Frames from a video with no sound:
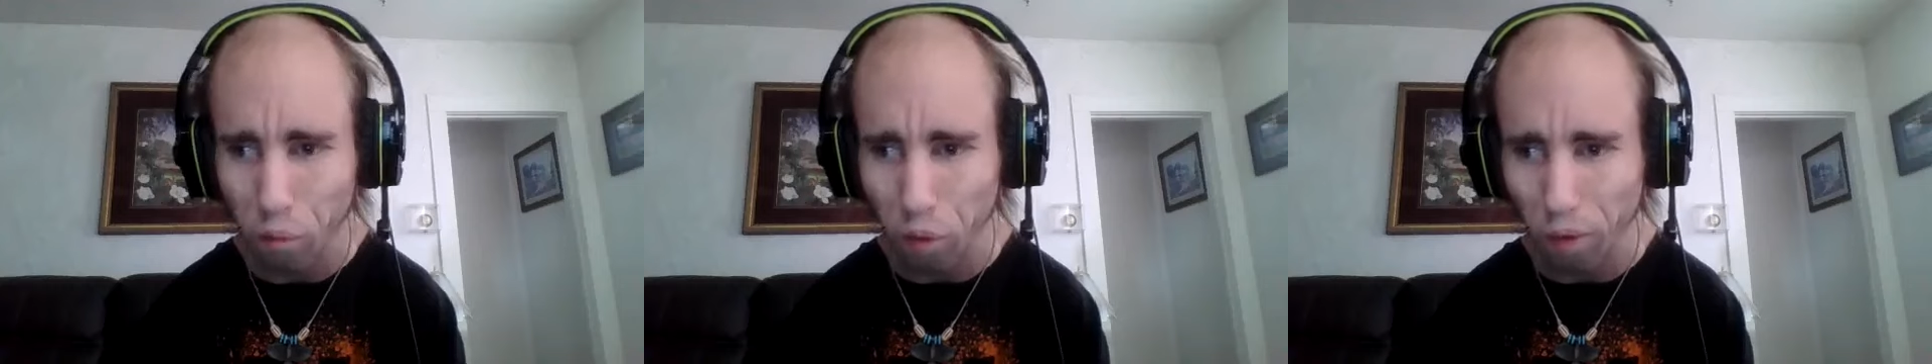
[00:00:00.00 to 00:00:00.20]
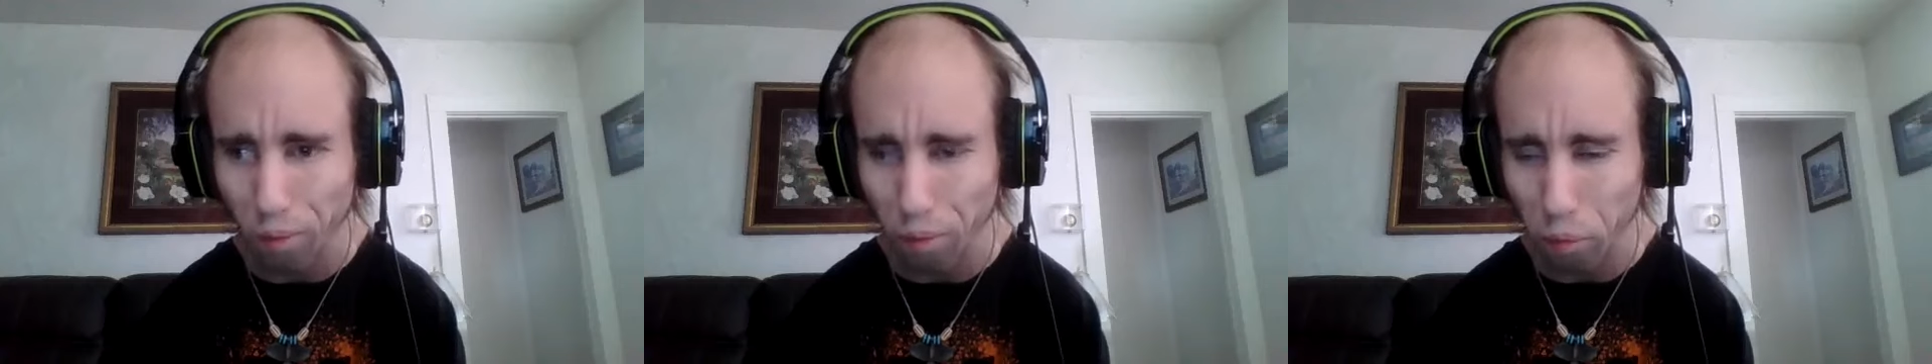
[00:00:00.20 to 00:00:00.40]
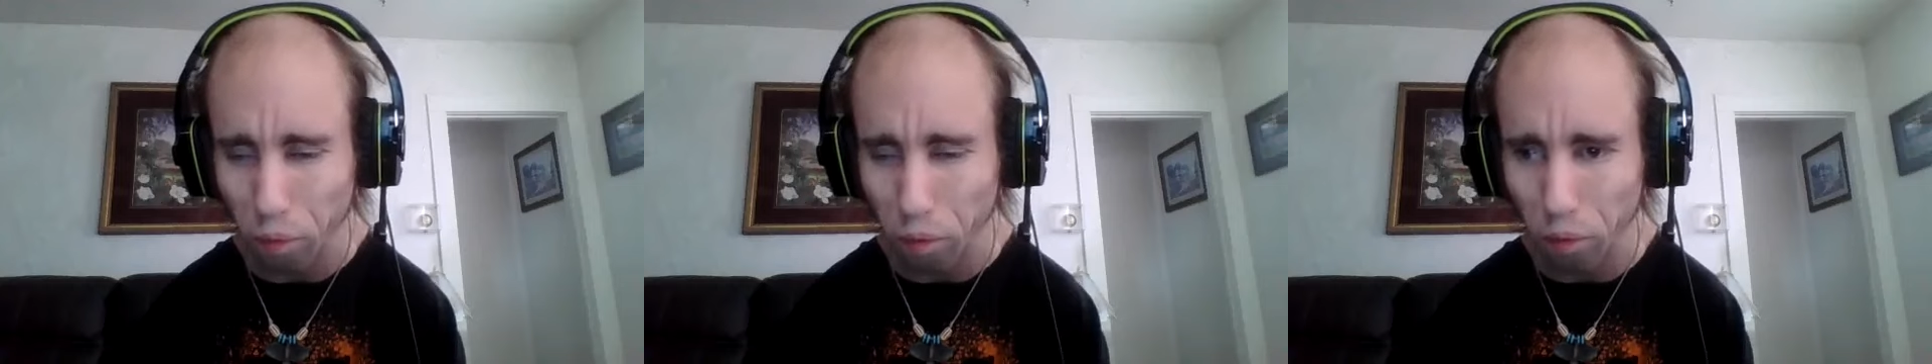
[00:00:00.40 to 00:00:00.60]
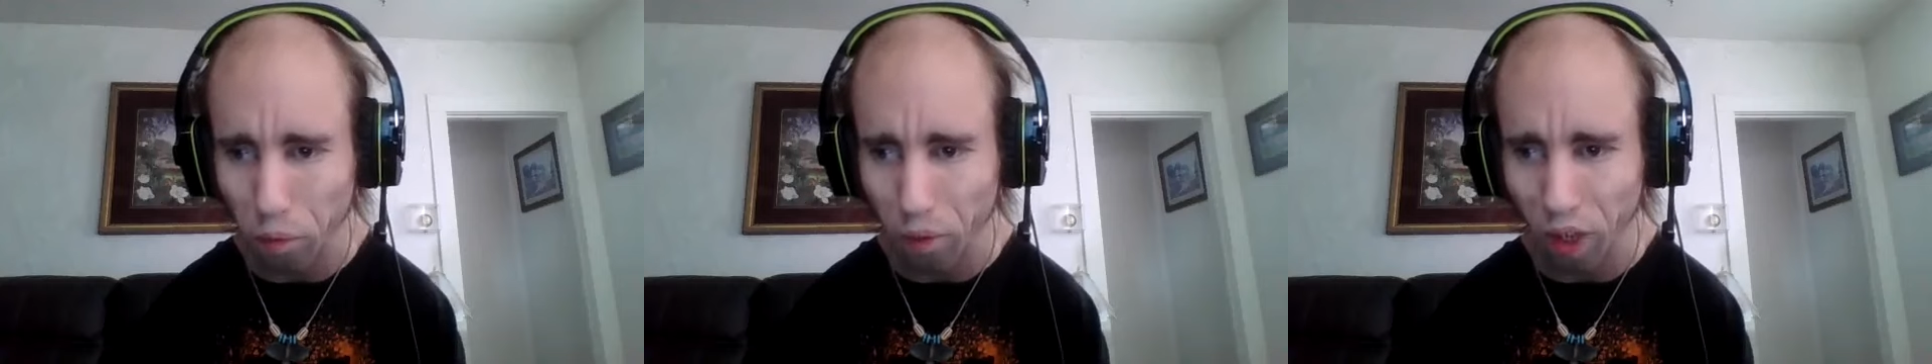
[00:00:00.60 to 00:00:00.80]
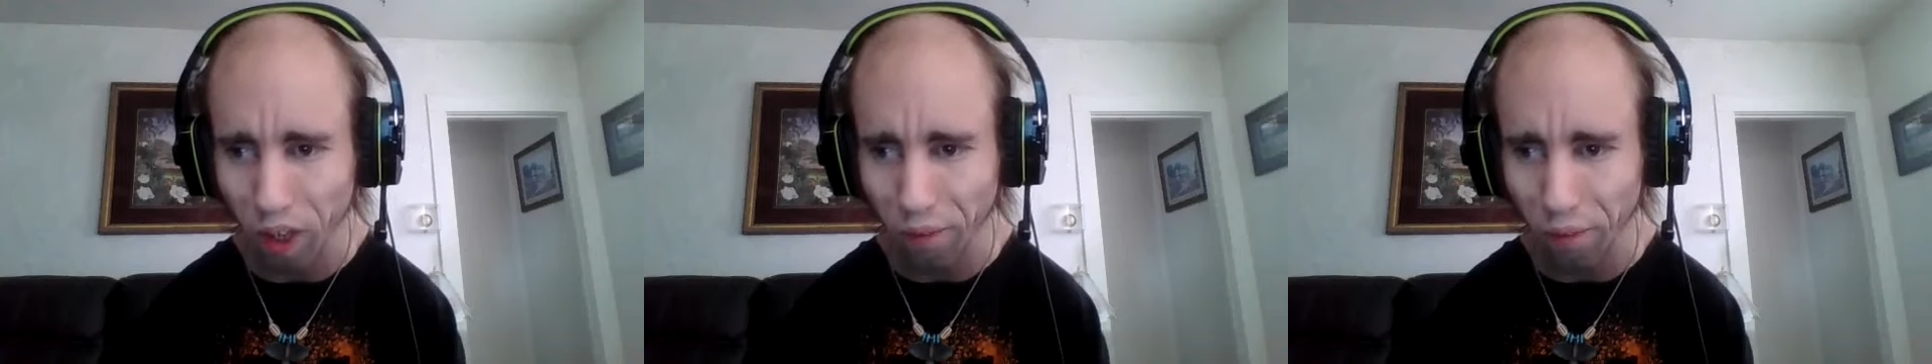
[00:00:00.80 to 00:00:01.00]
but for people
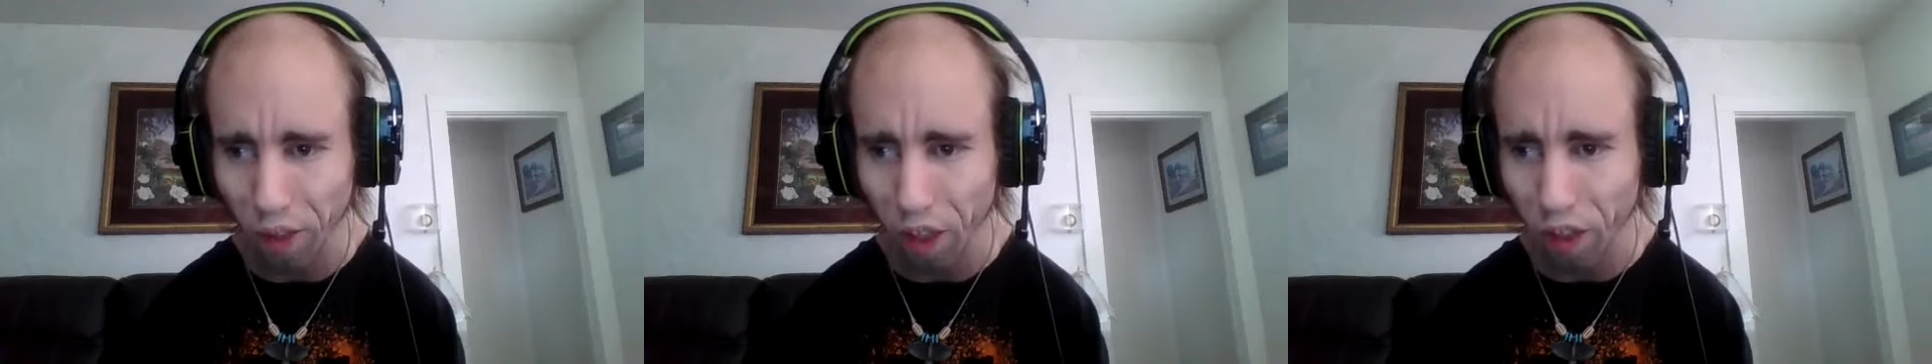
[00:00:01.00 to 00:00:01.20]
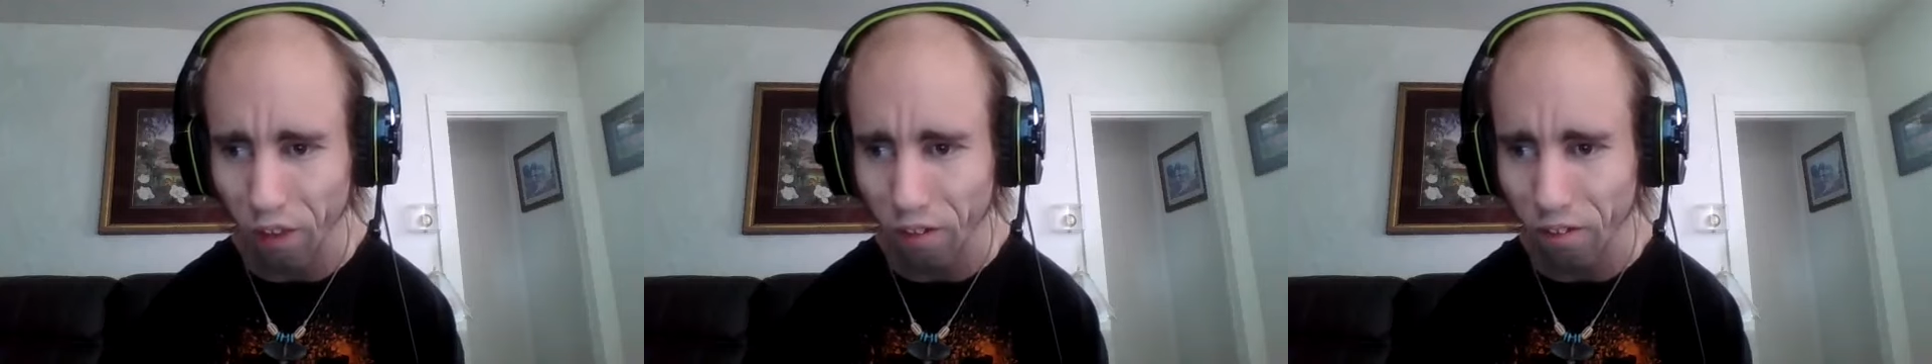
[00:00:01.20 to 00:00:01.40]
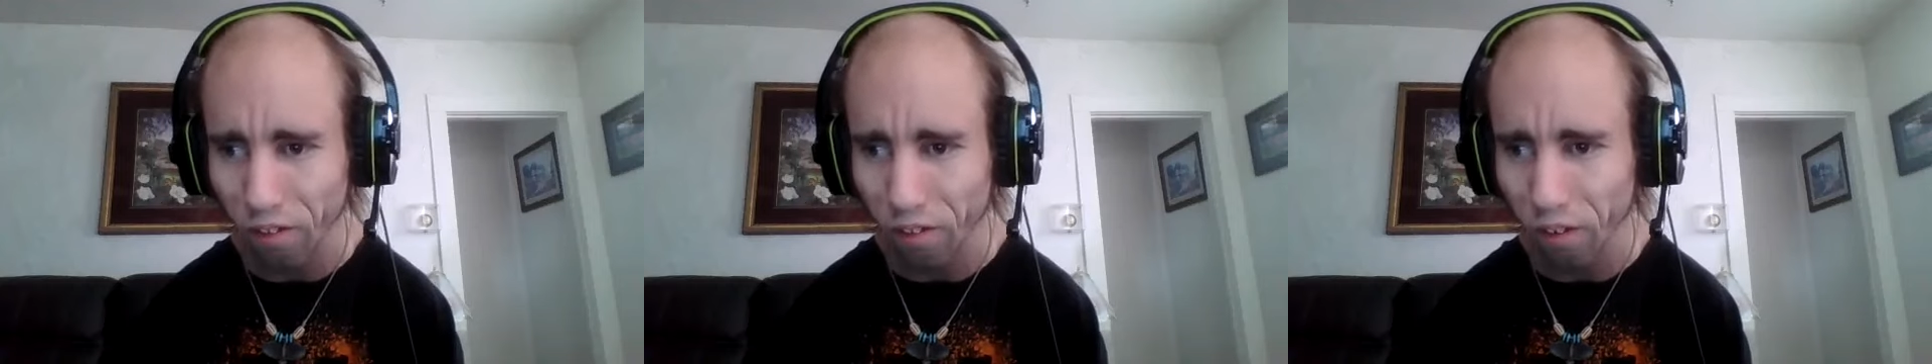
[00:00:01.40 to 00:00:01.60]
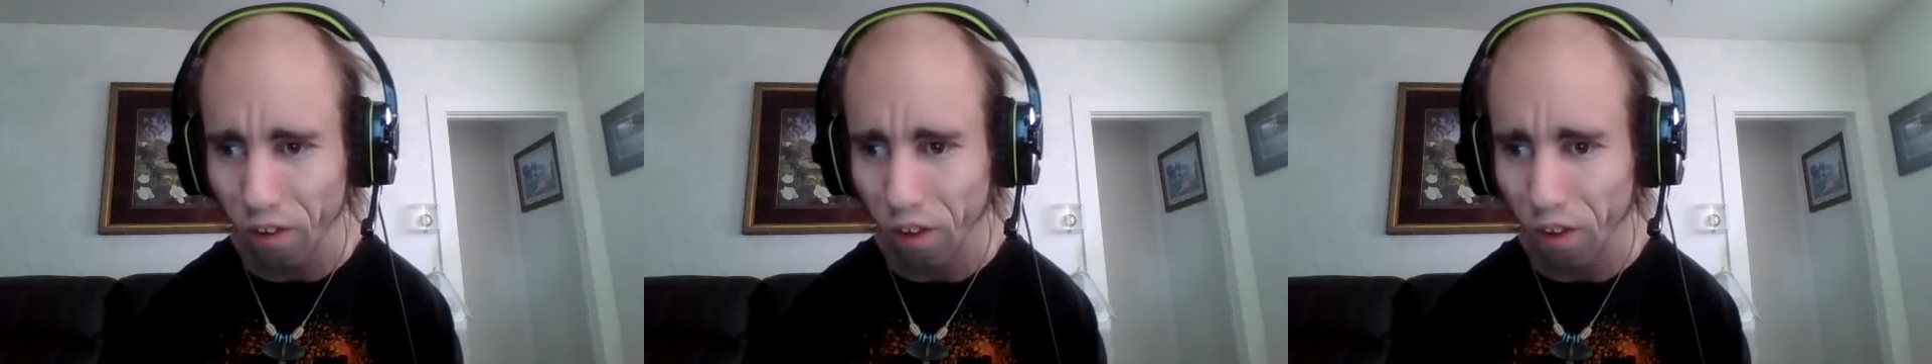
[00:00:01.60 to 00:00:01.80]
like me, it's